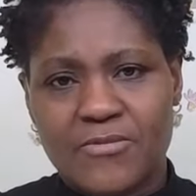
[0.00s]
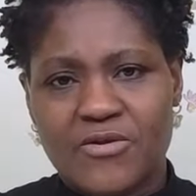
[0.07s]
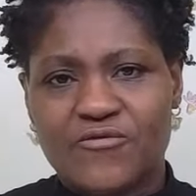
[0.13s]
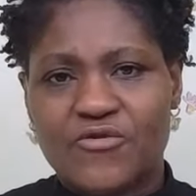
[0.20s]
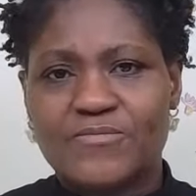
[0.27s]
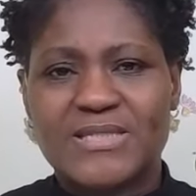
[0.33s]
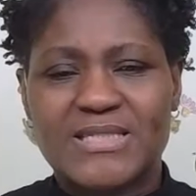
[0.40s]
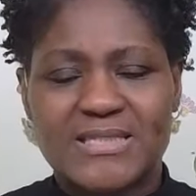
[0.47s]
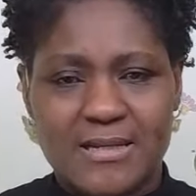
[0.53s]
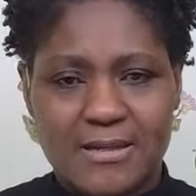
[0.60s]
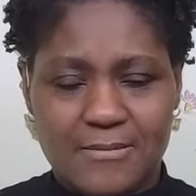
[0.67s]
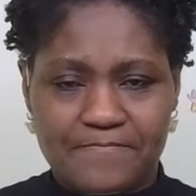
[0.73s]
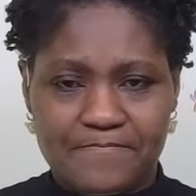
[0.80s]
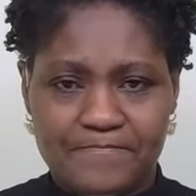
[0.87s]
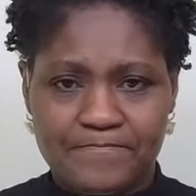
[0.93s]
from
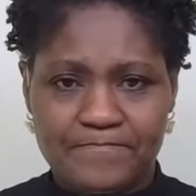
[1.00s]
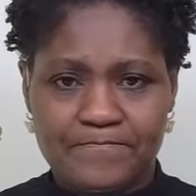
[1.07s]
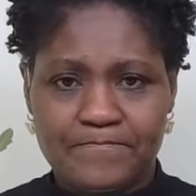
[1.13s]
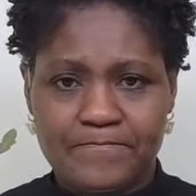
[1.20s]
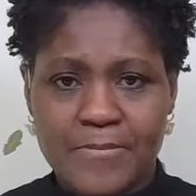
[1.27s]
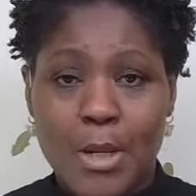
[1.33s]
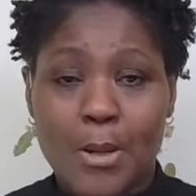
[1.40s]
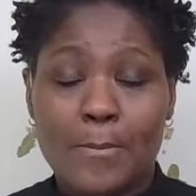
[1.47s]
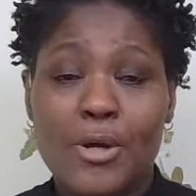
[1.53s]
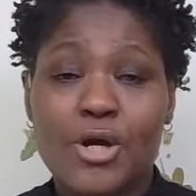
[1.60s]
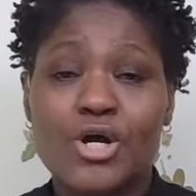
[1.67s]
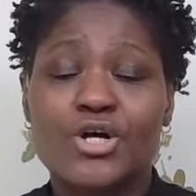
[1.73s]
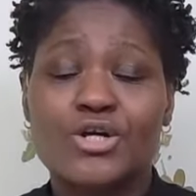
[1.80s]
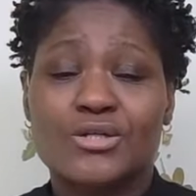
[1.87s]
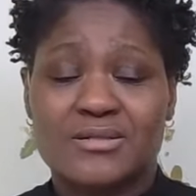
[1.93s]
sin,
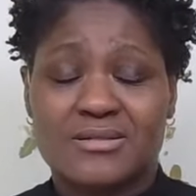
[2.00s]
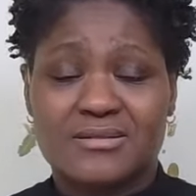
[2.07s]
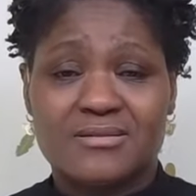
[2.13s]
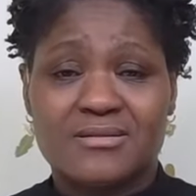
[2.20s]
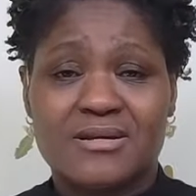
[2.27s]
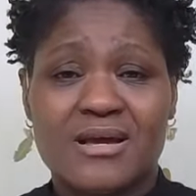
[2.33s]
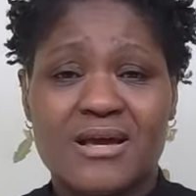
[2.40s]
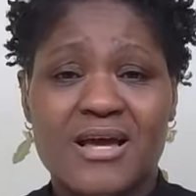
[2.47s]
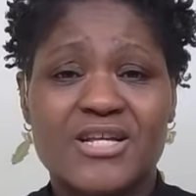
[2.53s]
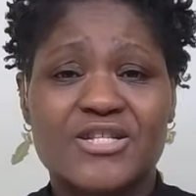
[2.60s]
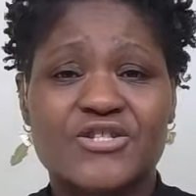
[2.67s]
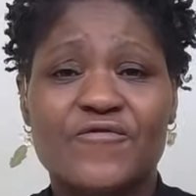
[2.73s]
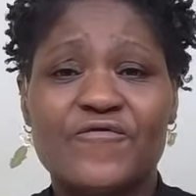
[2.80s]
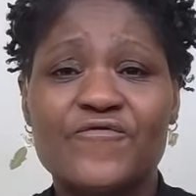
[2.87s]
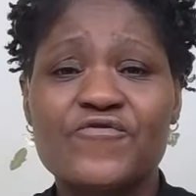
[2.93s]
because
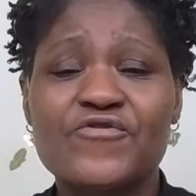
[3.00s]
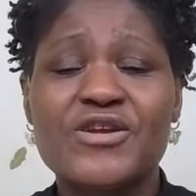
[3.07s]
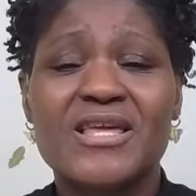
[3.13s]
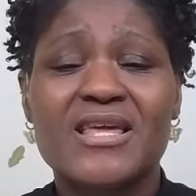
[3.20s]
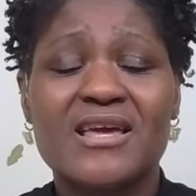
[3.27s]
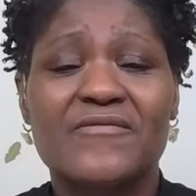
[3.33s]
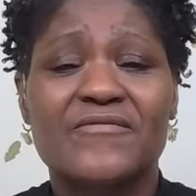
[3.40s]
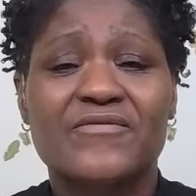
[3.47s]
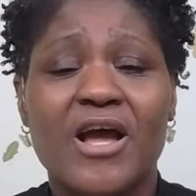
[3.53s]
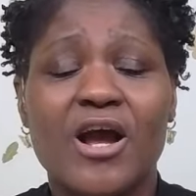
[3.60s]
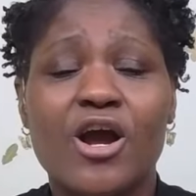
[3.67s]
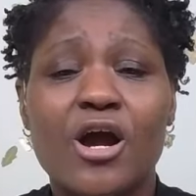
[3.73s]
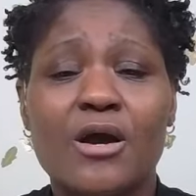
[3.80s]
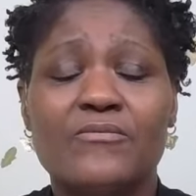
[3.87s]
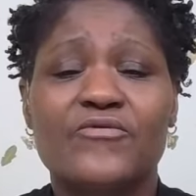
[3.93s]
it's a free gift that
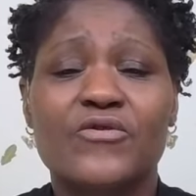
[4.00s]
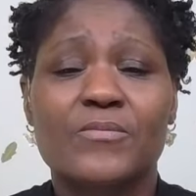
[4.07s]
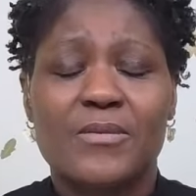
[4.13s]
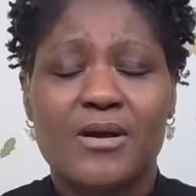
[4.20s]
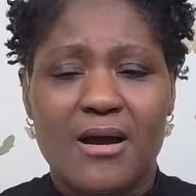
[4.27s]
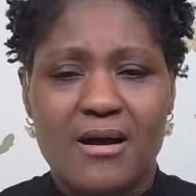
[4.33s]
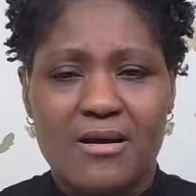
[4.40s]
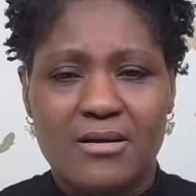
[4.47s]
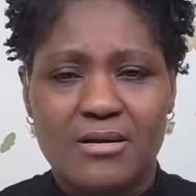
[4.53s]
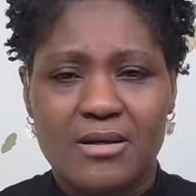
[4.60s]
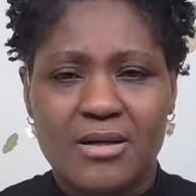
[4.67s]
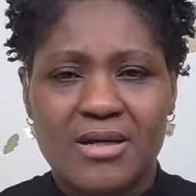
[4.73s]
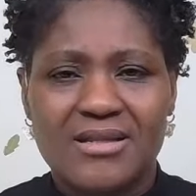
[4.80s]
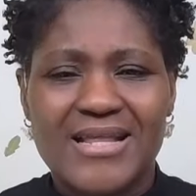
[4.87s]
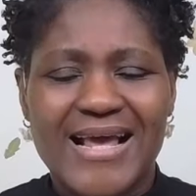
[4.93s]
comes from God
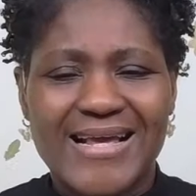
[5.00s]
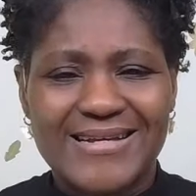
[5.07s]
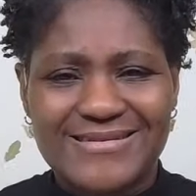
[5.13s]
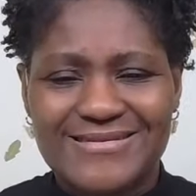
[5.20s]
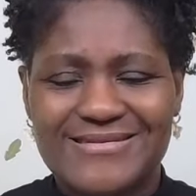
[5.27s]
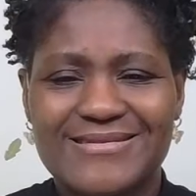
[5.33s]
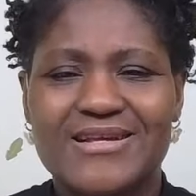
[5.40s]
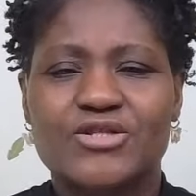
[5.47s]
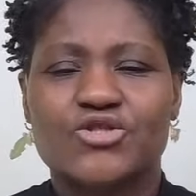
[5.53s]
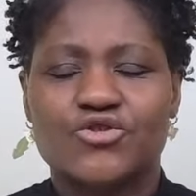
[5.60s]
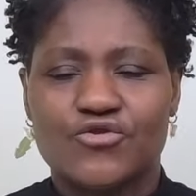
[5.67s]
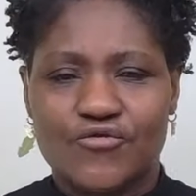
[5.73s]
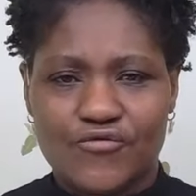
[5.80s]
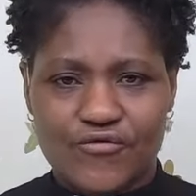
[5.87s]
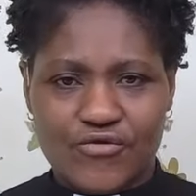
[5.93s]
that can set
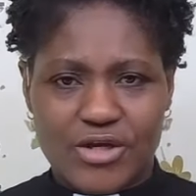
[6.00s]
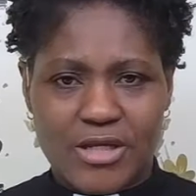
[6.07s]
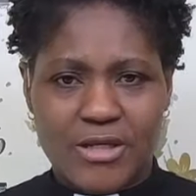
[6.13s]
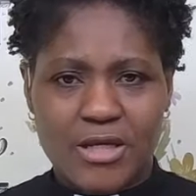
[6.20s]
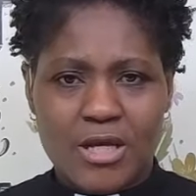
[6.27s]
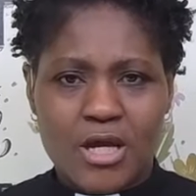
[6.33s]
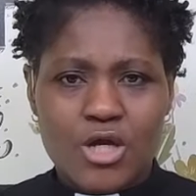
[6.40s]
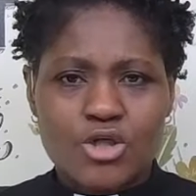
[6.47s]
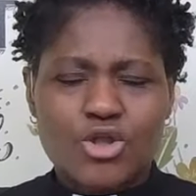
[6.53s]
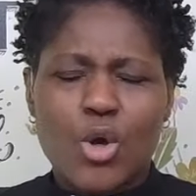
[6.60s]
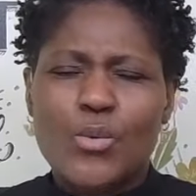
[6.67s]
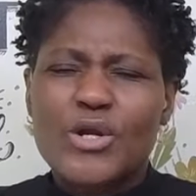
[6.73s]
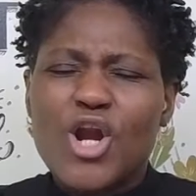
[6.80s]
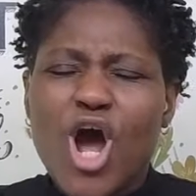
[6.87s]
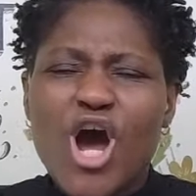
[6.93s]
you free.
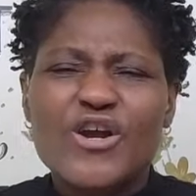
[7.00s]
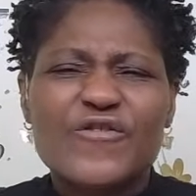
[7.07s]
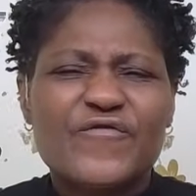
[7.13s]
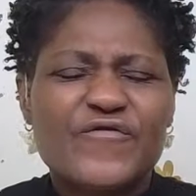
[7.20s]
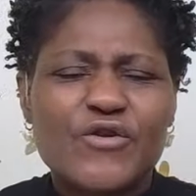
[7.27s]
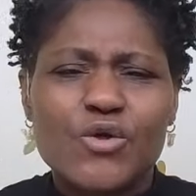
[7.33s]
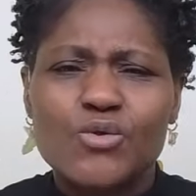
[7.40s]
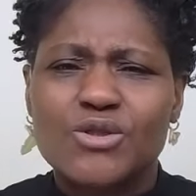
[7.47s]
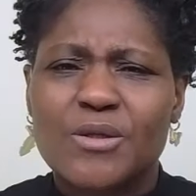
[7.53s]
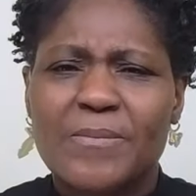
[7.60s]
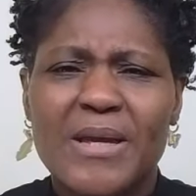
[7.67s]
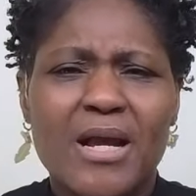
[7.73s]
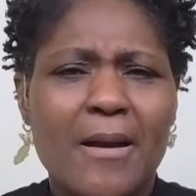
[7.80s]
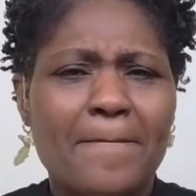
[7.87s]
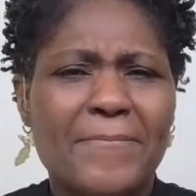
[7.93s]
So in order for you to
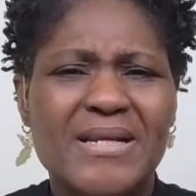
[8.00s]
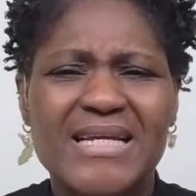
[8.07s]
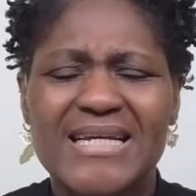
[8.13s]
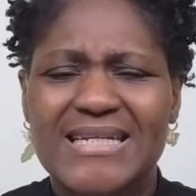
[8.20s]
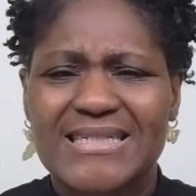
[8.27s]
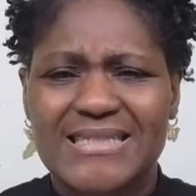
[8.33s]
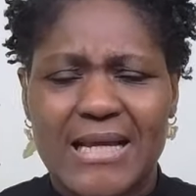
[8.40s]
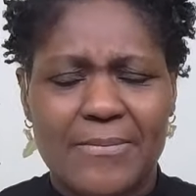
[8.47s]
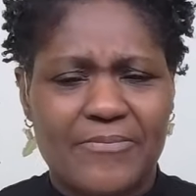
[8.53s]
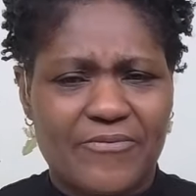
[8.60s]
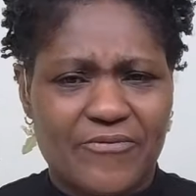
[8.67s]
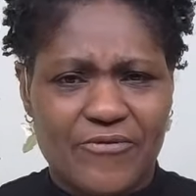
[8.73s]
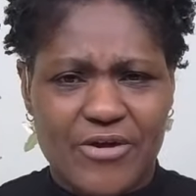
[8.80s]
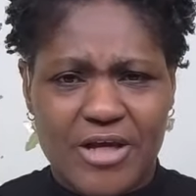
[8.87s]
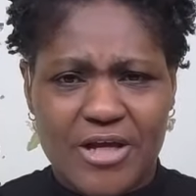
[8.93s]
be completely
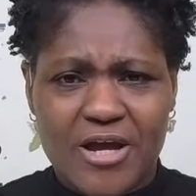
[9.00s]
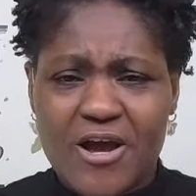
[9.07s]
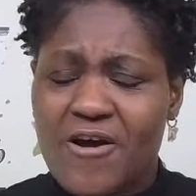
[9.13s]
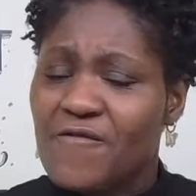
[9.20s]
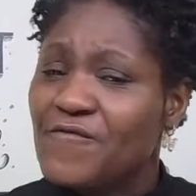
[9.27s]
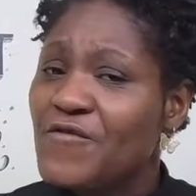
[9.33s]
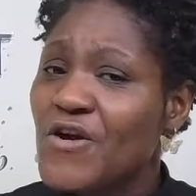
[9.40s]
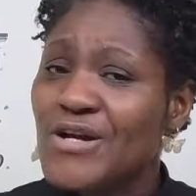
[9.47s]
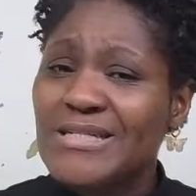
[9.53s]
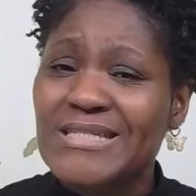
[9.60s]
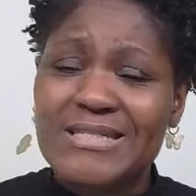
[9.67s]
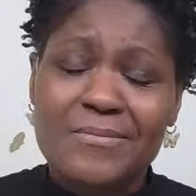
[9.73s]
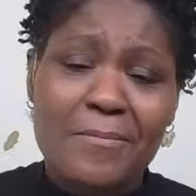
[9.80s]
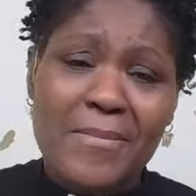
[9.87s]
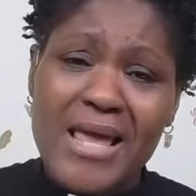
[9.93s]
debt-free,
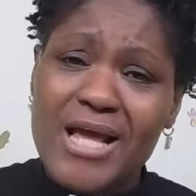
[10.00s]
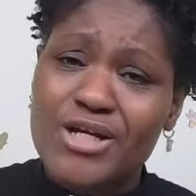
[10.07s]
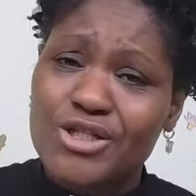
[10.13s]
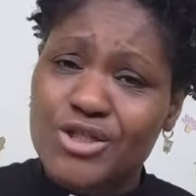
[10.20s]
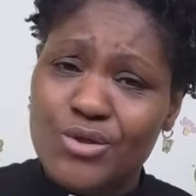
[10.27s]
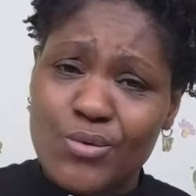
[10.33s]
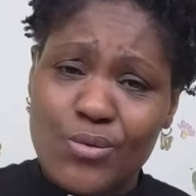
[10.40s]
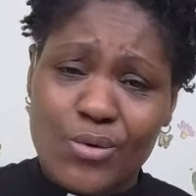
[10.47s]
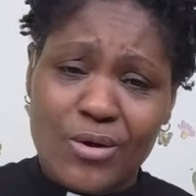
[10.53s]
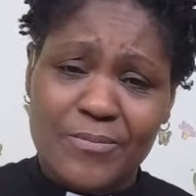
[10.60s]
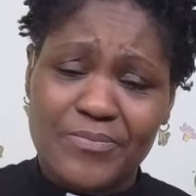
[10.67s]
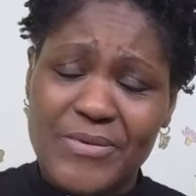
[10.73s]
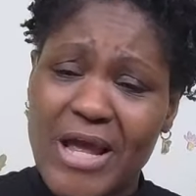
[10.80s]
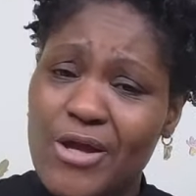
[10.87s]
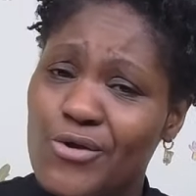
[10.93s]
first make sure
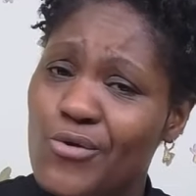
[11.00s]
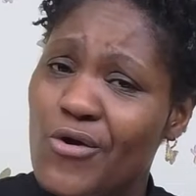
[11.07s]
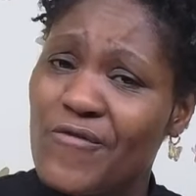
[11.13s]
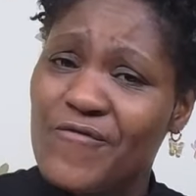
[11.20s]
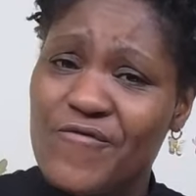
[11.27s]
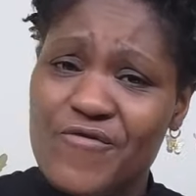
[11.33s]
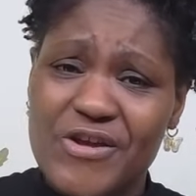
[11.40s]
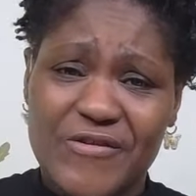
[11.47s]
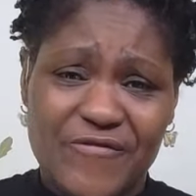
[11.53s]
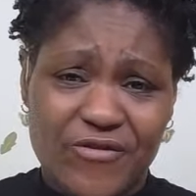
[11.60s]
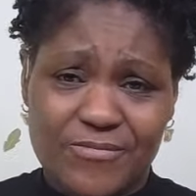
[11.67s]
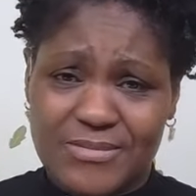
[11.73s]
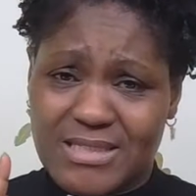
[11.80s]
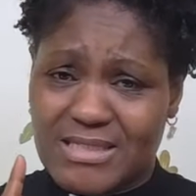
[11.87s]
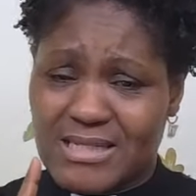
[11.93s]
that you're free
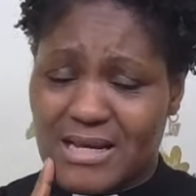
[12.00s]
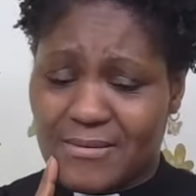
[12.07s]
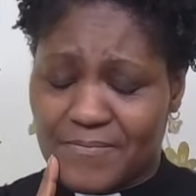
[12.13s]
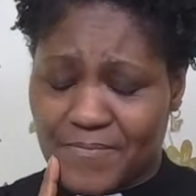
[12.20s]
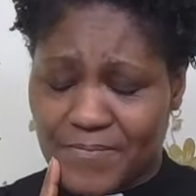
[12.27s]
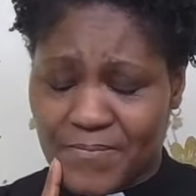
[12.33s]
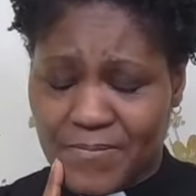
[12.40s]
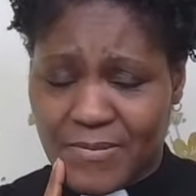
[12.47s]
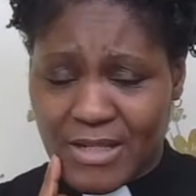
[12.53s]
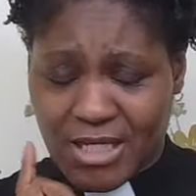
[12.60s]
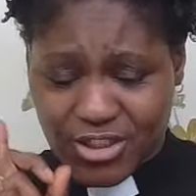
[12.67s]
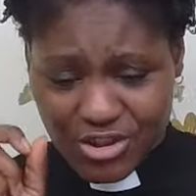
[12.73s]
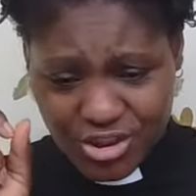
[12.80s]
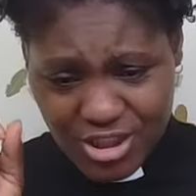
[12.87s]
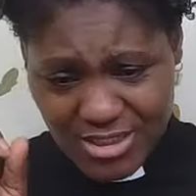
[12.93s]
from sin
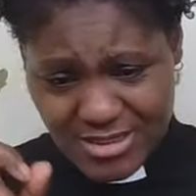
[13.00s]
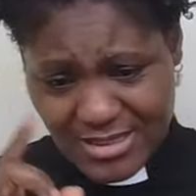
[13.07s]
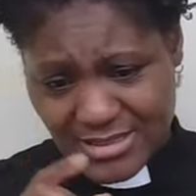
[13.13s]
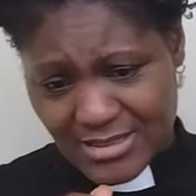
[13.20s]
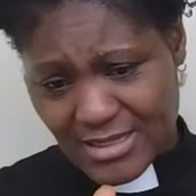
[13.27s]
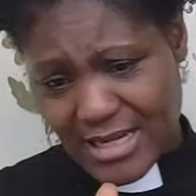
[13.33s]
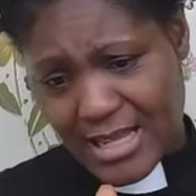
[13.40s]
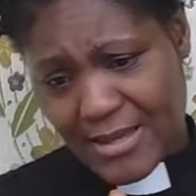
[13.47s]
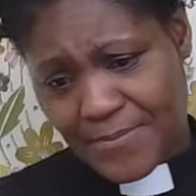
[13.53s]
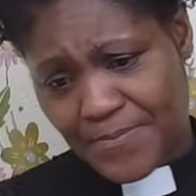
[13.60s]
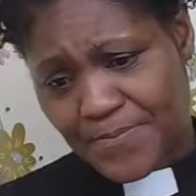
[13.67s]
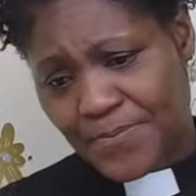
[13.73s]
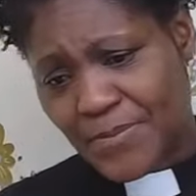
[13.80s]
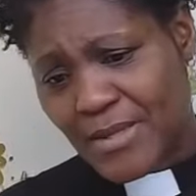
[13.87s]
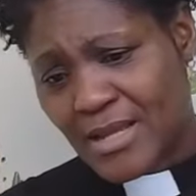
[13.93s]
in Jesus' name.
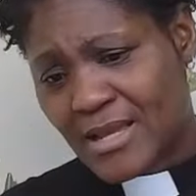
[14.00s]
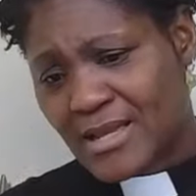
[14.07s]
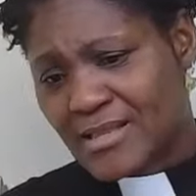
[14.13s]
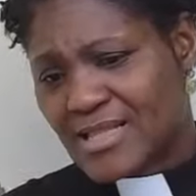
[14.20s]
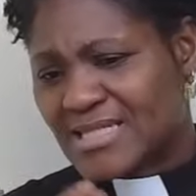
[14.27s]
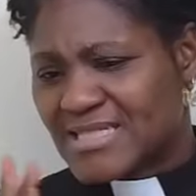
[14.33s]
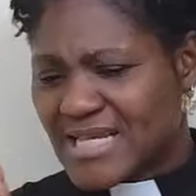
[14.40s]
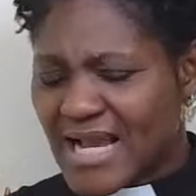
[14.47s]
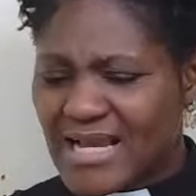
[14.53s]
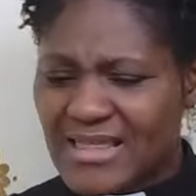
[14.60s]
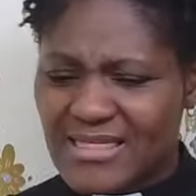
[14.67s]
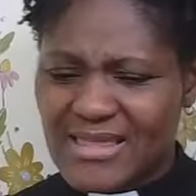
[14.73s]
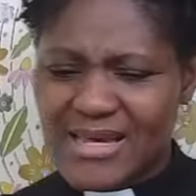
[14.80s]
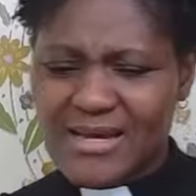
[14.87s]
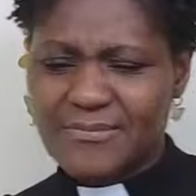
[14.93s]
The
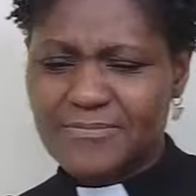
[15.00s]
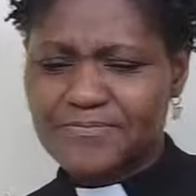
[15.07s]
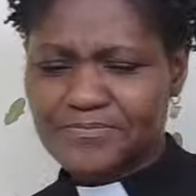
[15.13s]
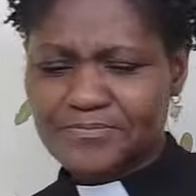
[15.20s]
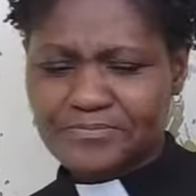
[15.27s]
second thing